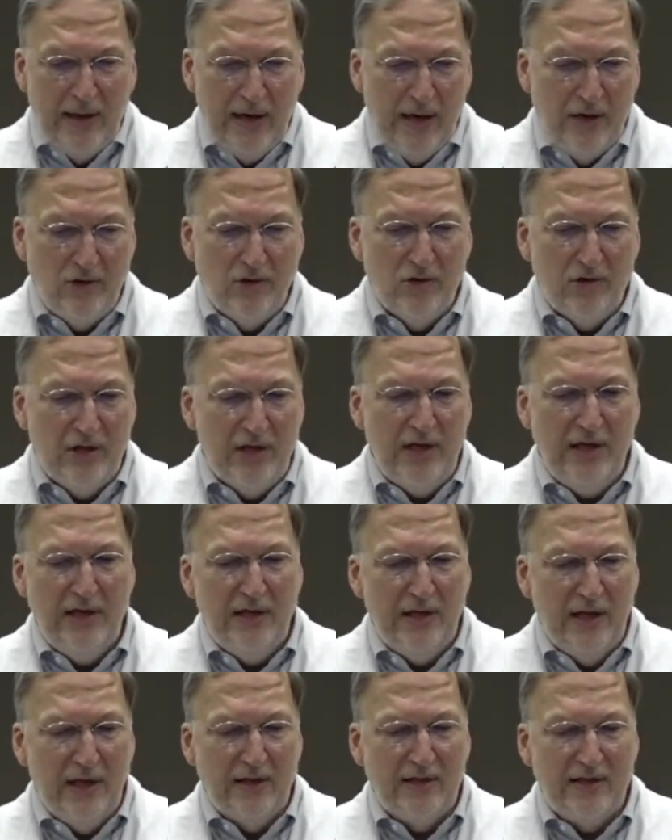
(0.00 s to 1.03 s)
as you
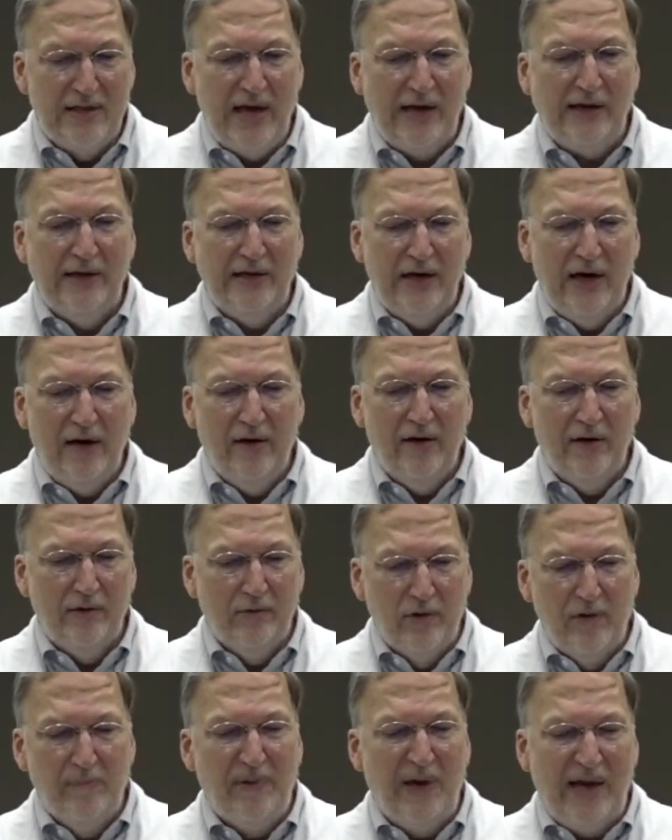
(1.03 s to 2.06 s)
see, secondary,
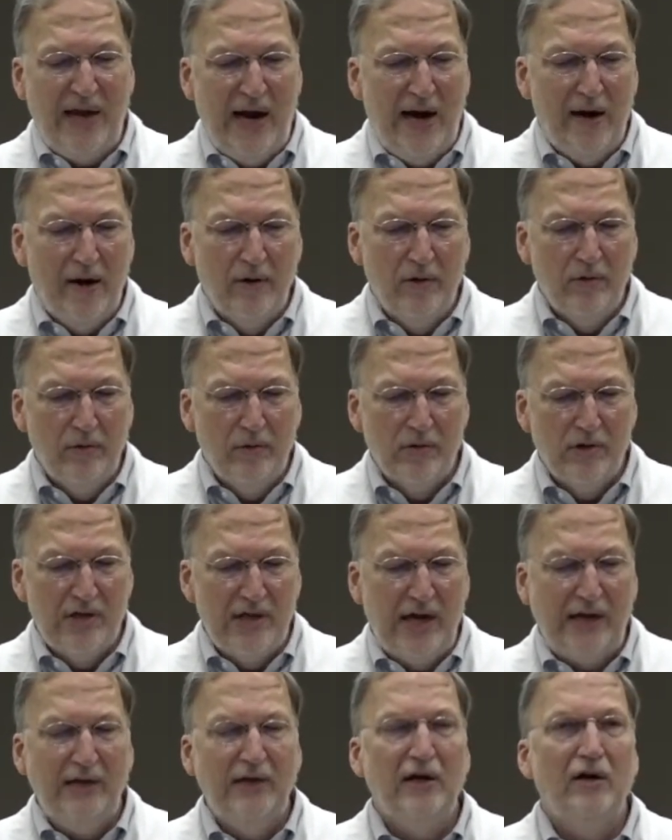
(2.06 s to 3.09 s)
the big arrow,
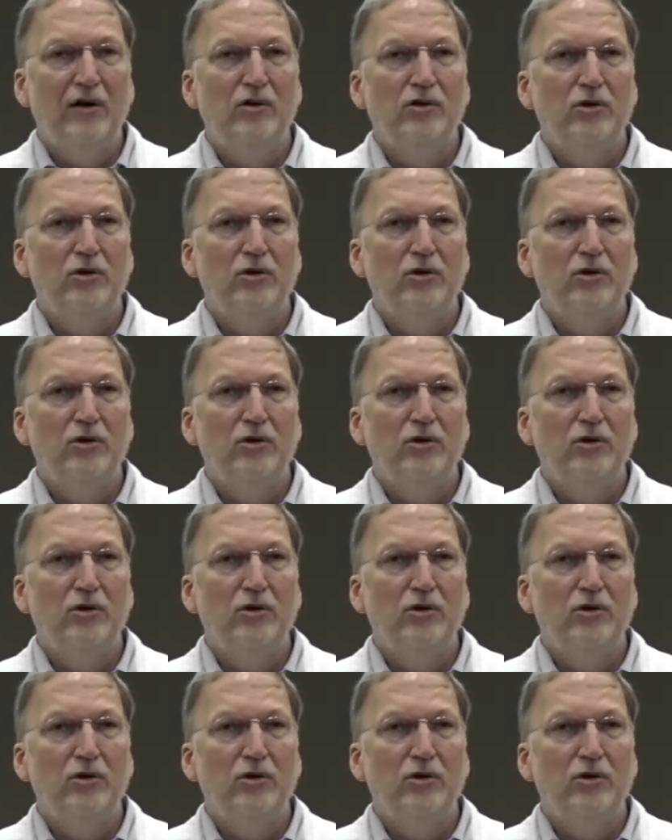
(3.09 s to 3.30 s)
secondary